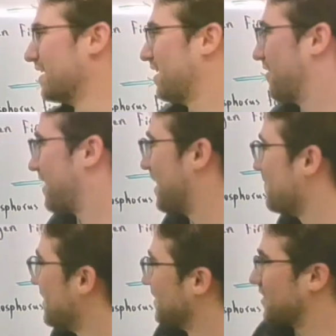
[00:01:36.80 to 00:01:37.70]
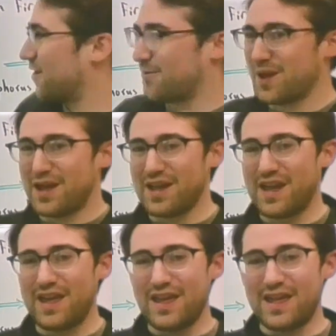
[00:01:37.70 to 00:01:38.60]
Okay? So
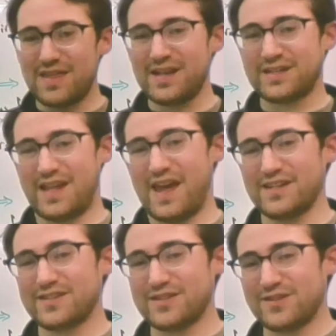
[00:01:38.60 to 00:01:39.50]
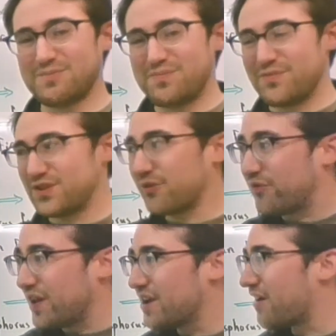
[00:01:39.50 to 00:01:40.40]
in this case, to
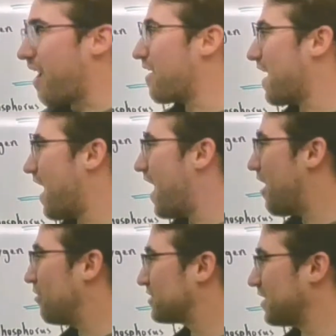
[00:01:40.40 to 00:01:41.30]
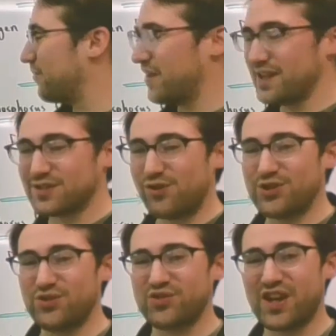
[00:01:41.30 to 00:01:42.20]
figure out how something is going
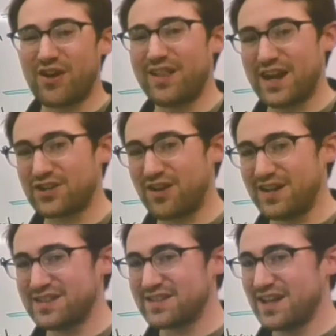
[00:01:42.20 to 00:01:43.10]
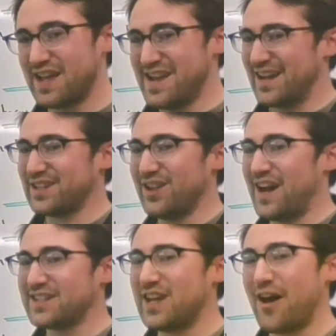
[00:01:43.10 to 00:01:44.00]
to share electrons, it's a
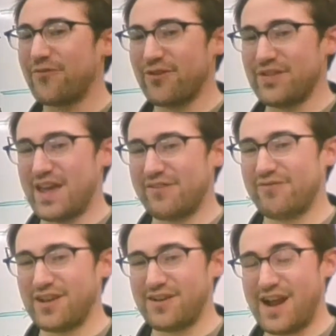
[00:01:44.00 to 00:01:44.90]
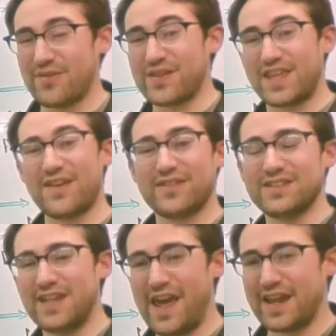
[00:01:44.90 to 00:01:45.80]
lot tougher than figuring out the give and
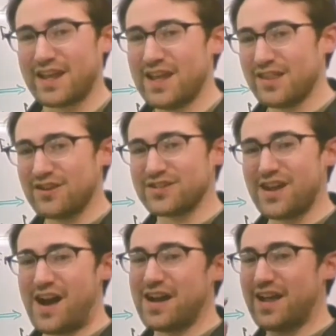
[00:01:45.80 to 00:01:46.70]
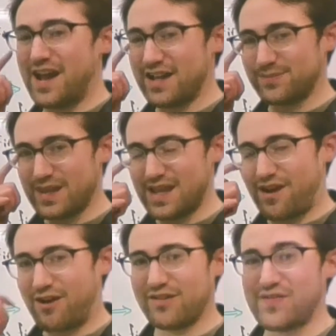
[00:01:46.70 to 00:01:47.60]
take. There's not as many
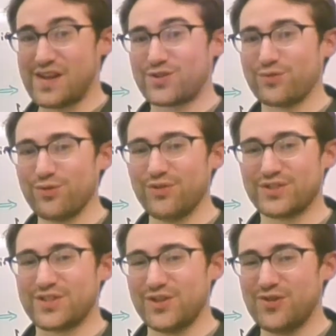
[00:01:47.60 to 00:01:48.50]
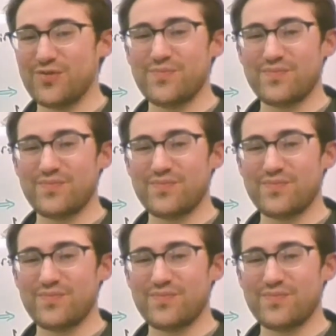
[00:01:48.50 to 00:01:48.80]
hard and fast rules to